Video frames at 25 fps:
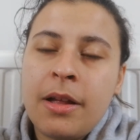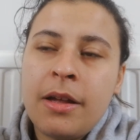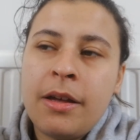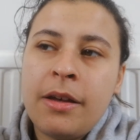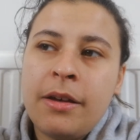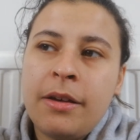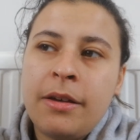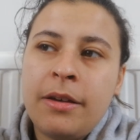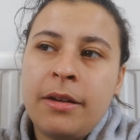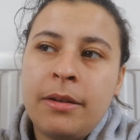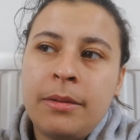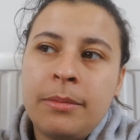
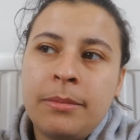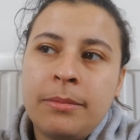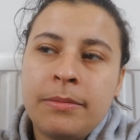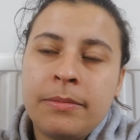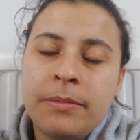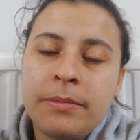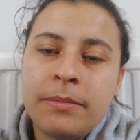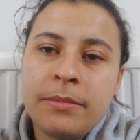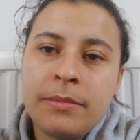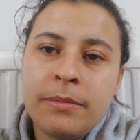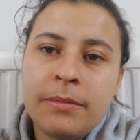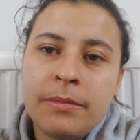
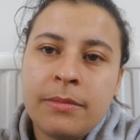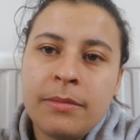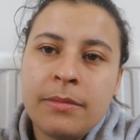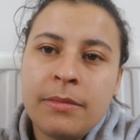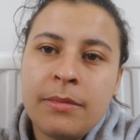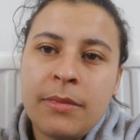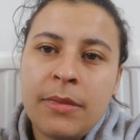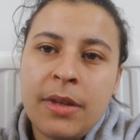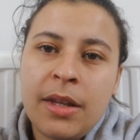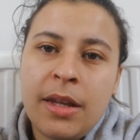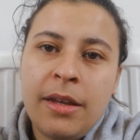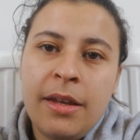Um,
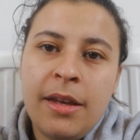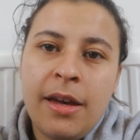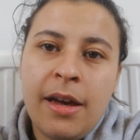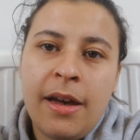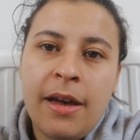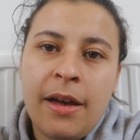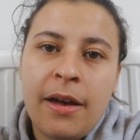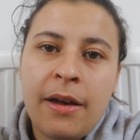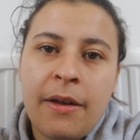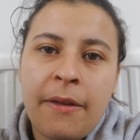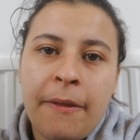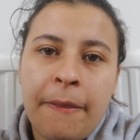
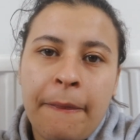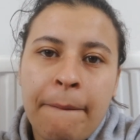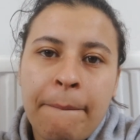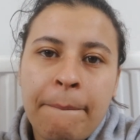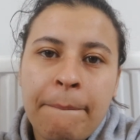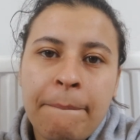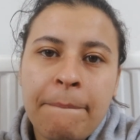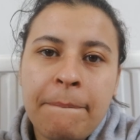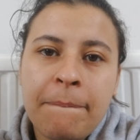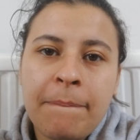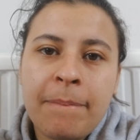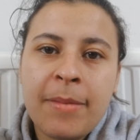yeah.
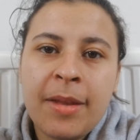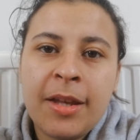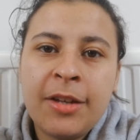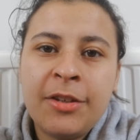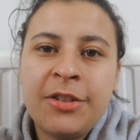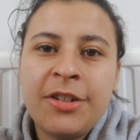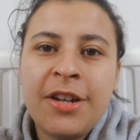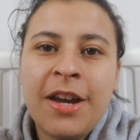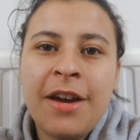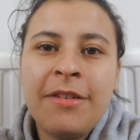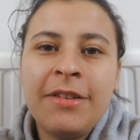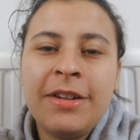
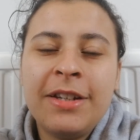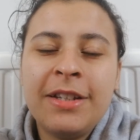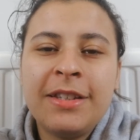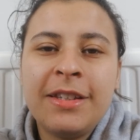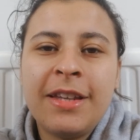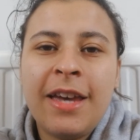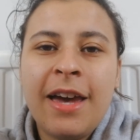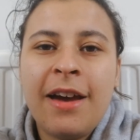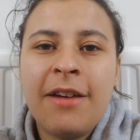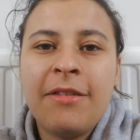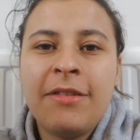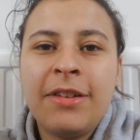Sharing is
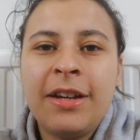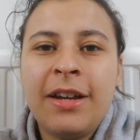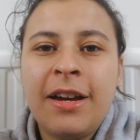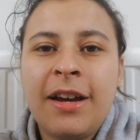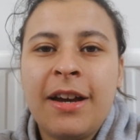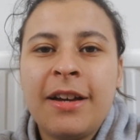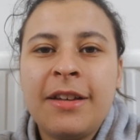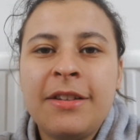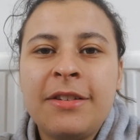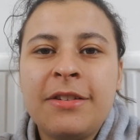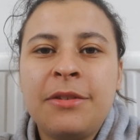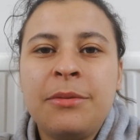caring,
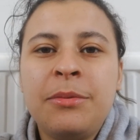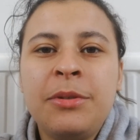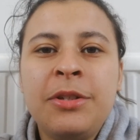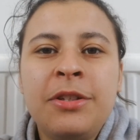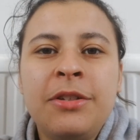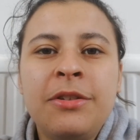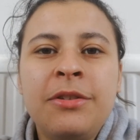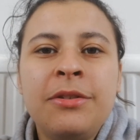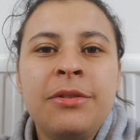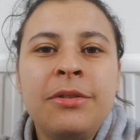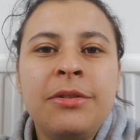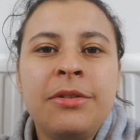guys, so we
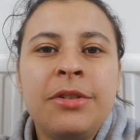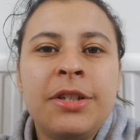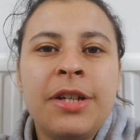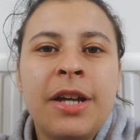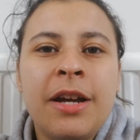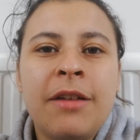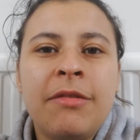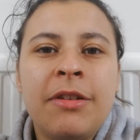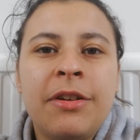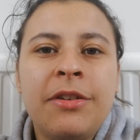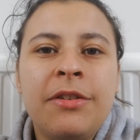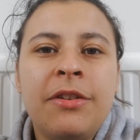should all
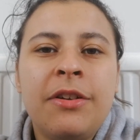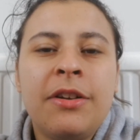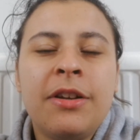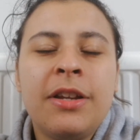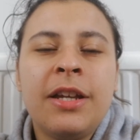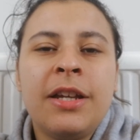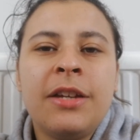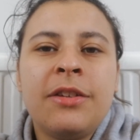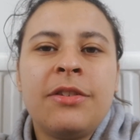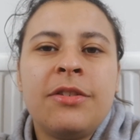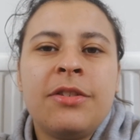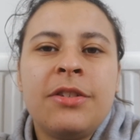share our
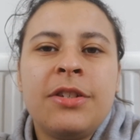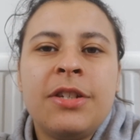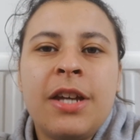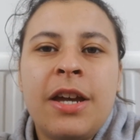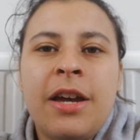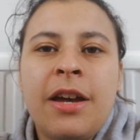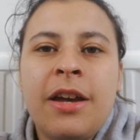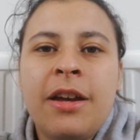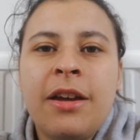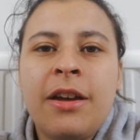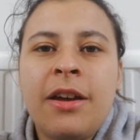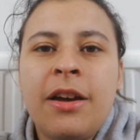knowledge and
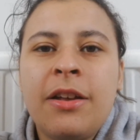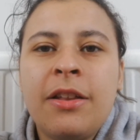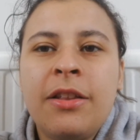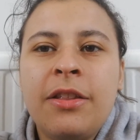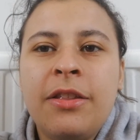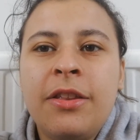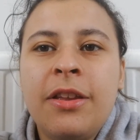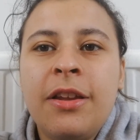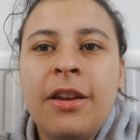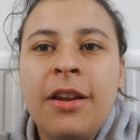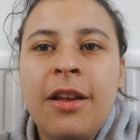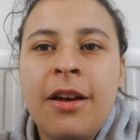share
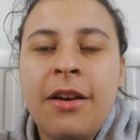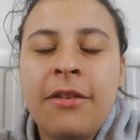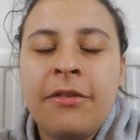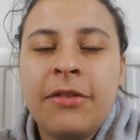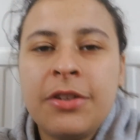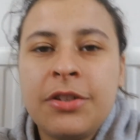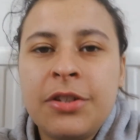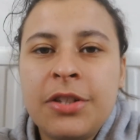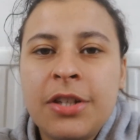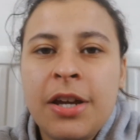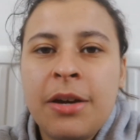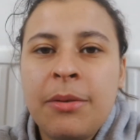the love
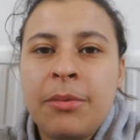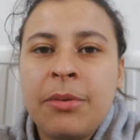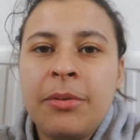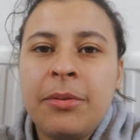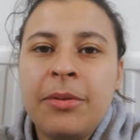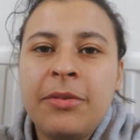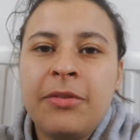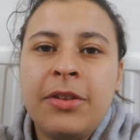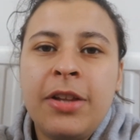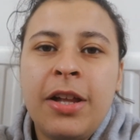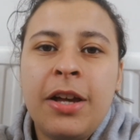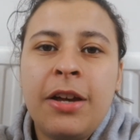and share what
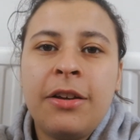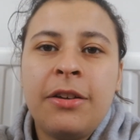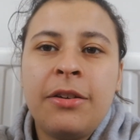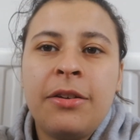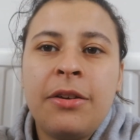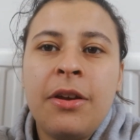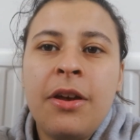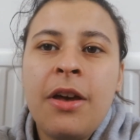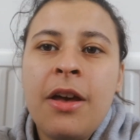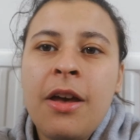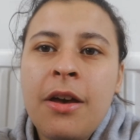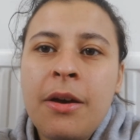we've
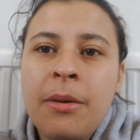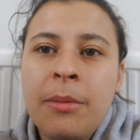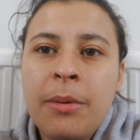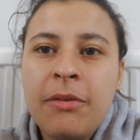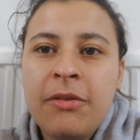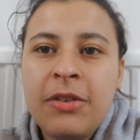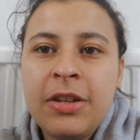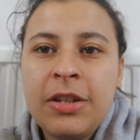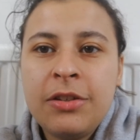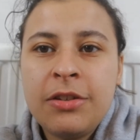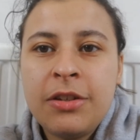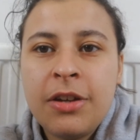learned
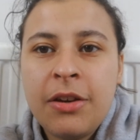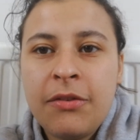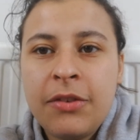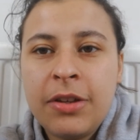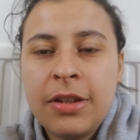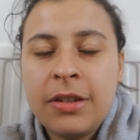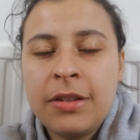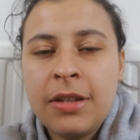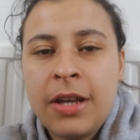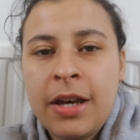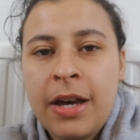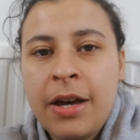with each
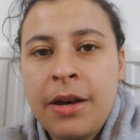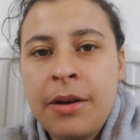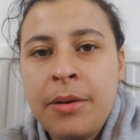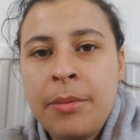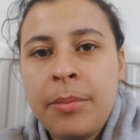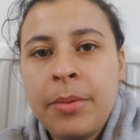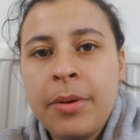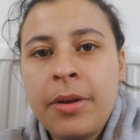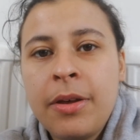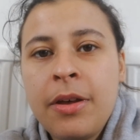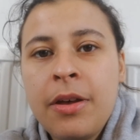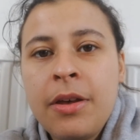other to
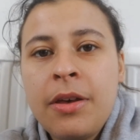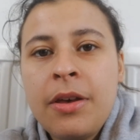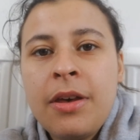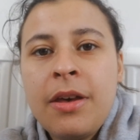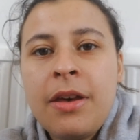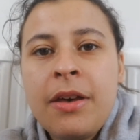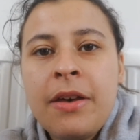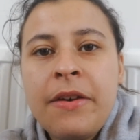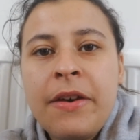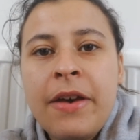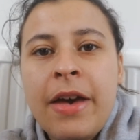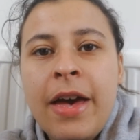help
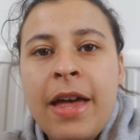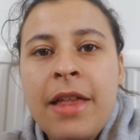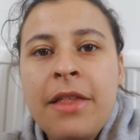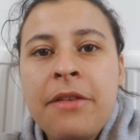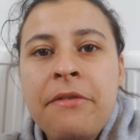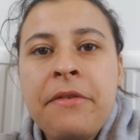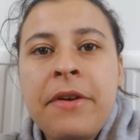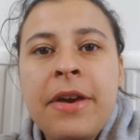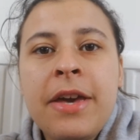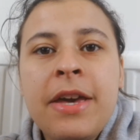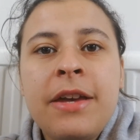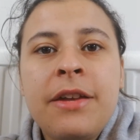
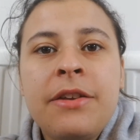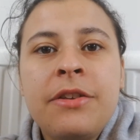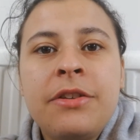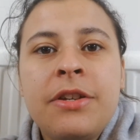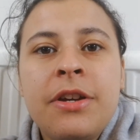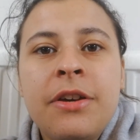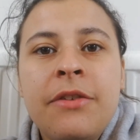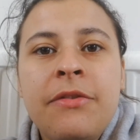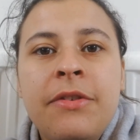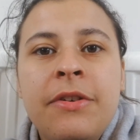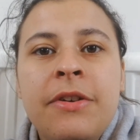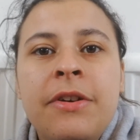elevate
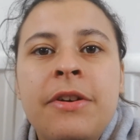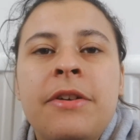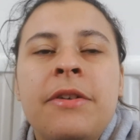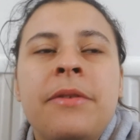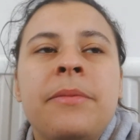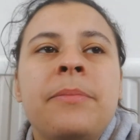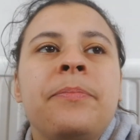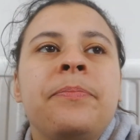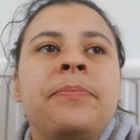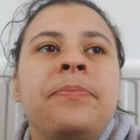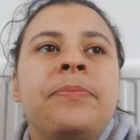each other.